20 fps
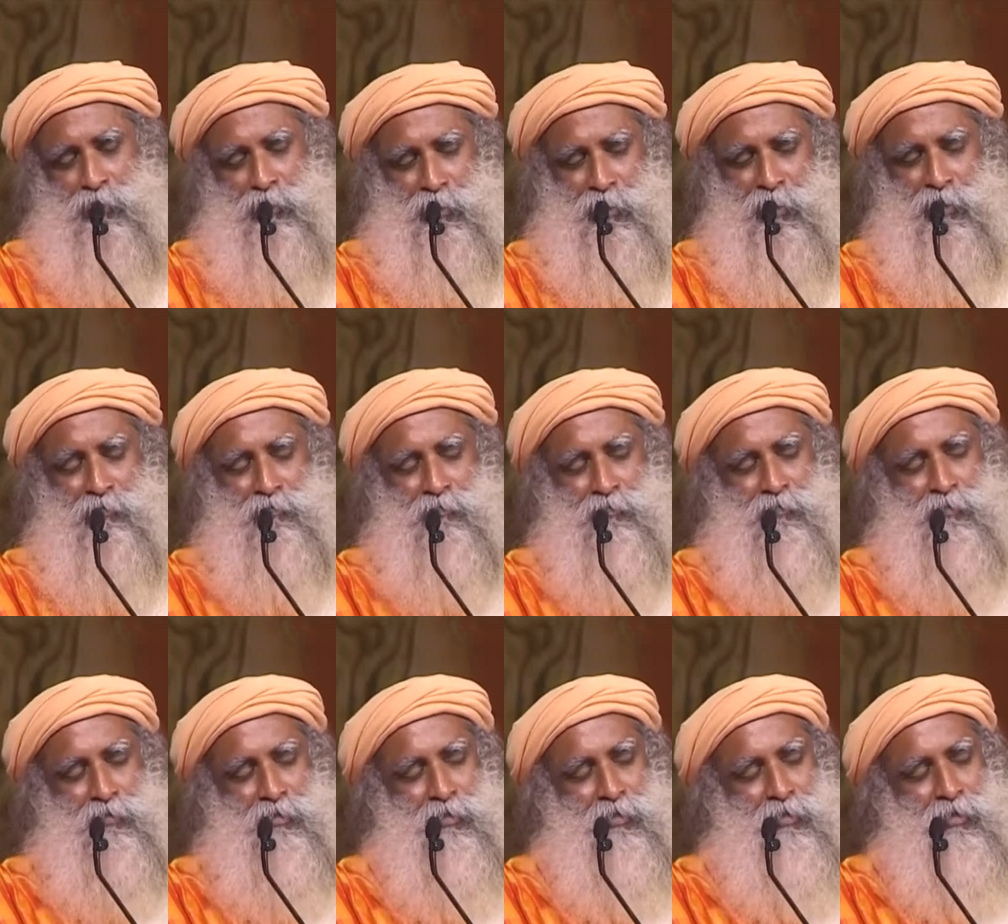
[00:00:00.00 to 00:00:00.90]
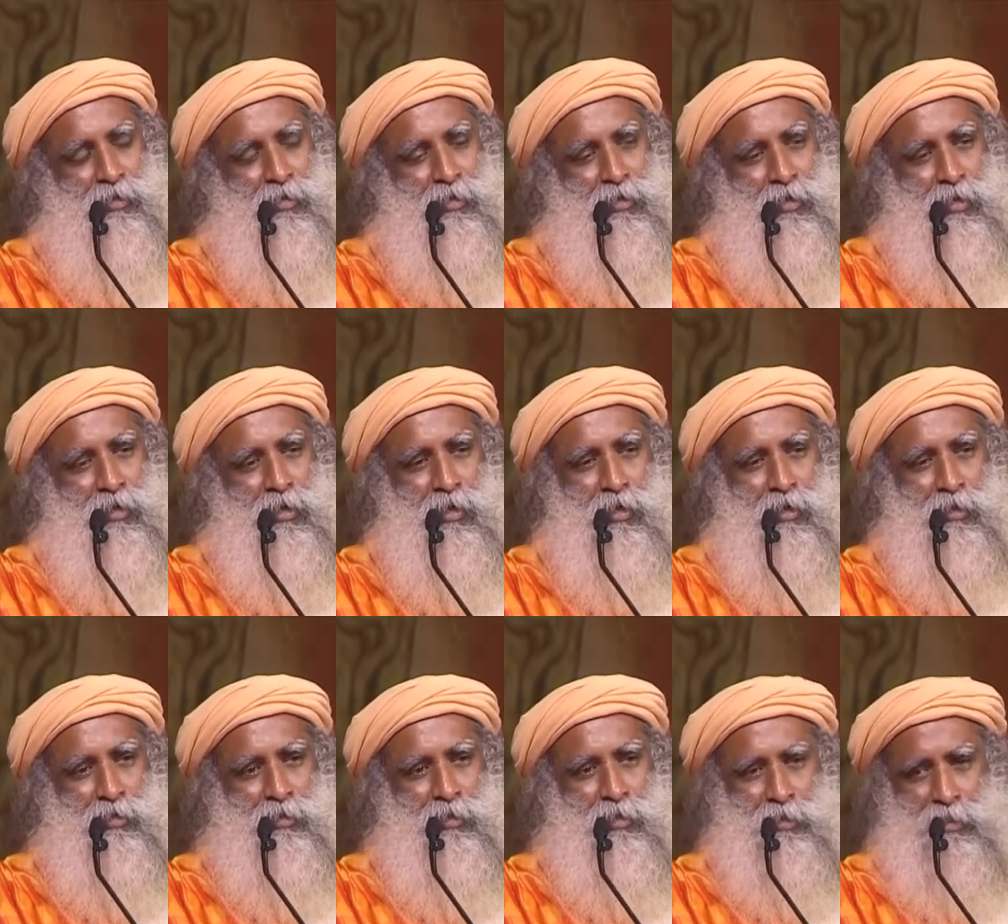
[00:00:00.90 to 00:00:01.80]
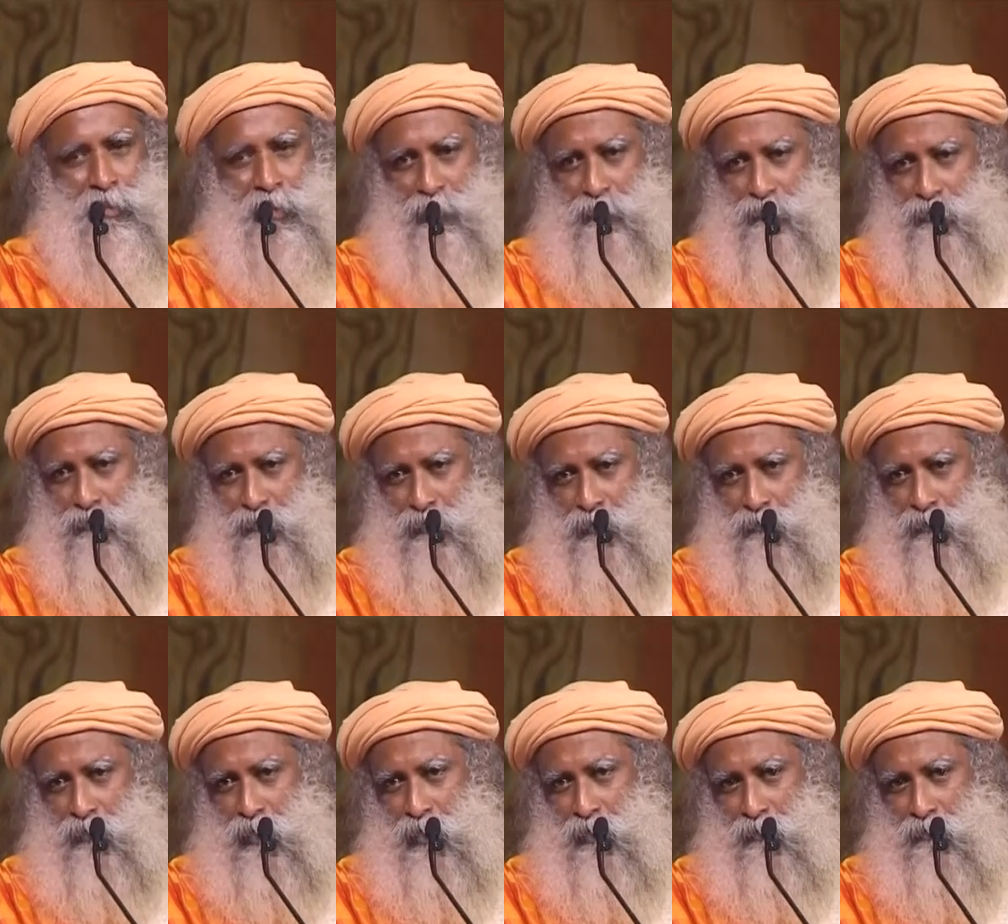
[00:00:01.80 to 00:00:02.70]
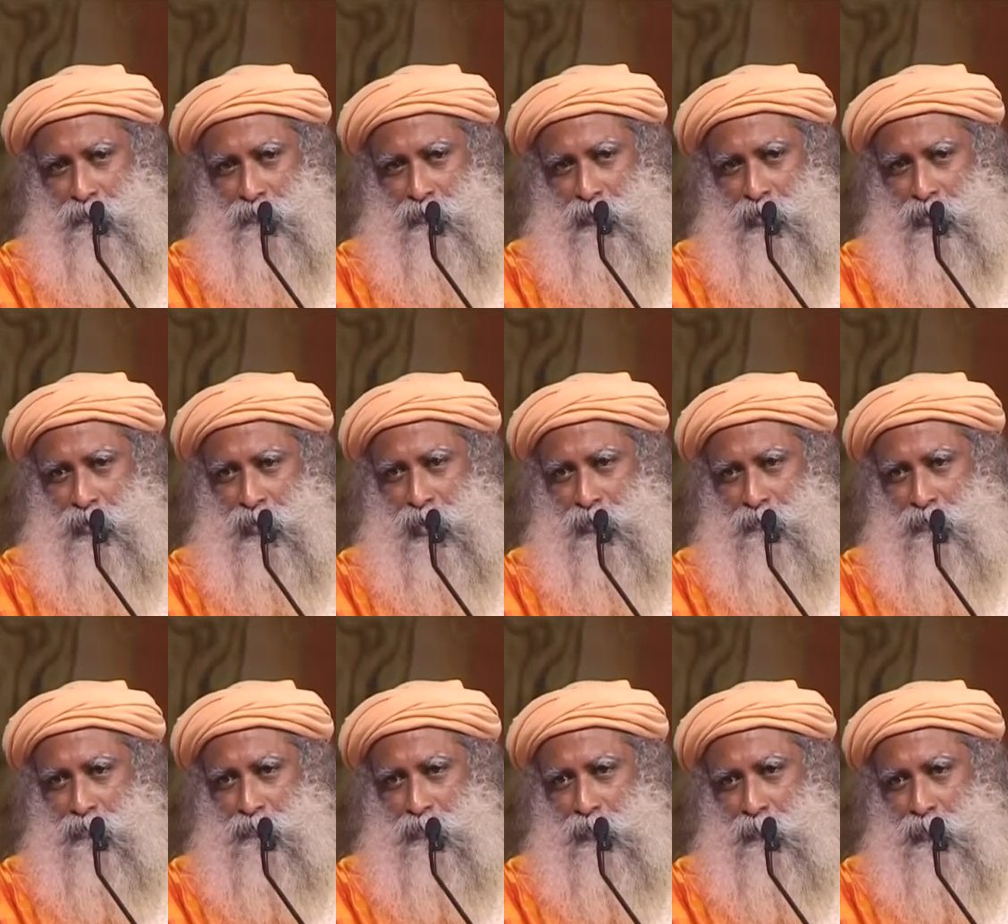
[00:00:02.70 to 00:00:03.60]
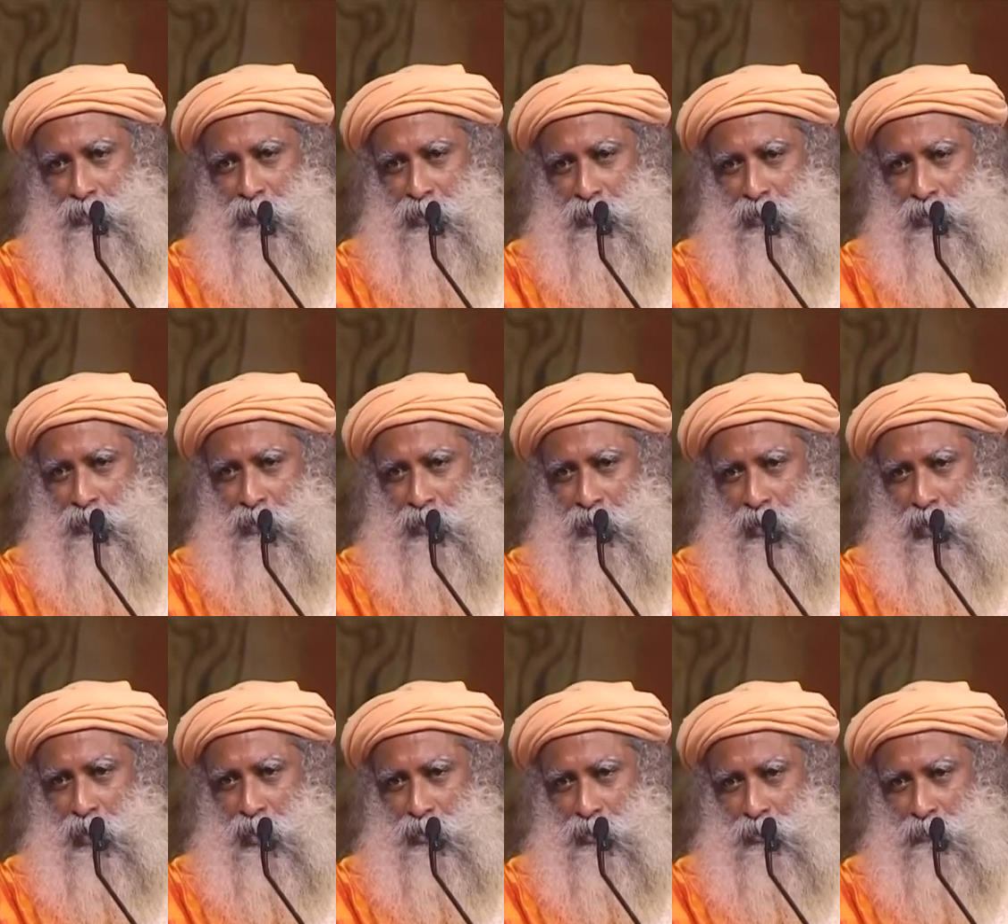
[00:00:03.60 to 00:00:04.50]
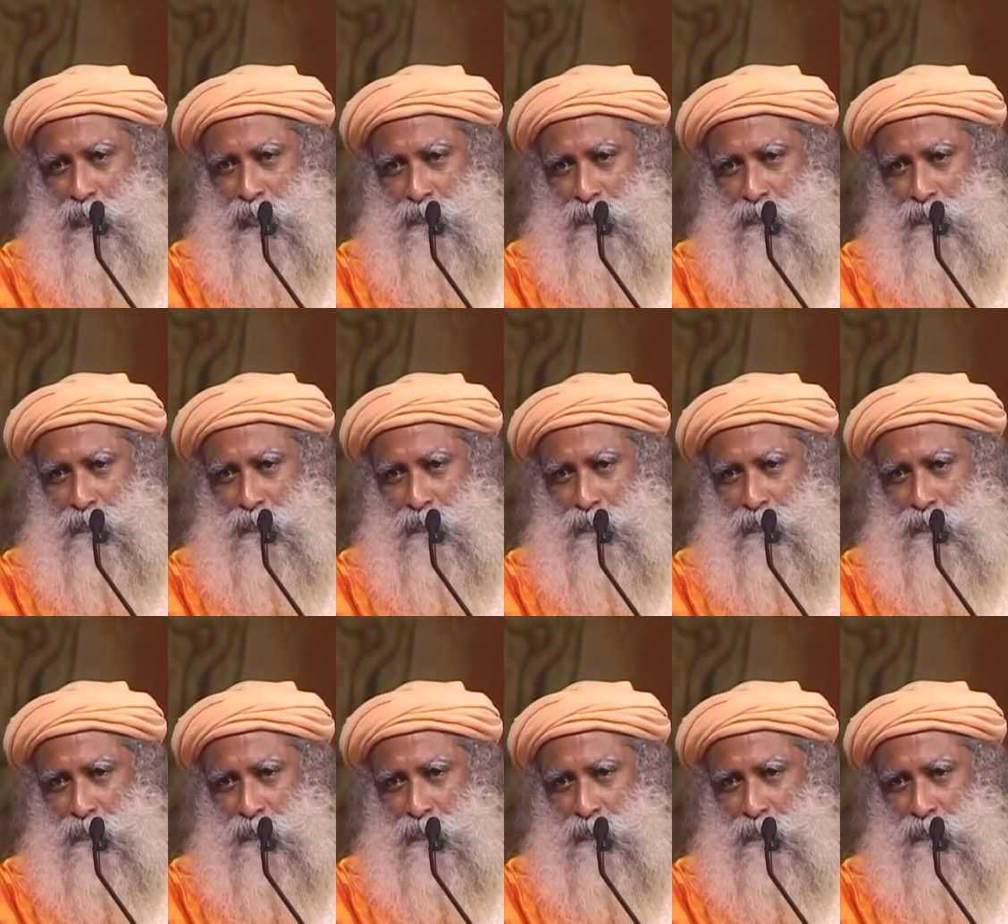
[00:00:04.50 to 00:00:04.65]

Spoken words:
leave, and at 10:55 the driver will be taking that last